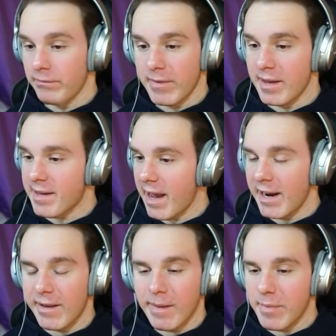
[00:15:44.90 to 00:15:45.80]
He's kind of
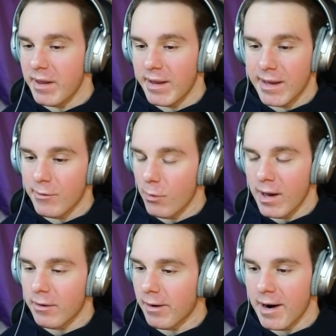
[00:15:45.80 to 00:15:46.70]
in the belly of a
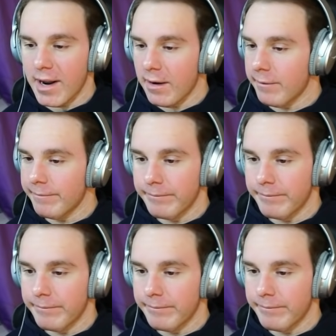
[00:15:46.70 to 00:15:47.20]
whale right now.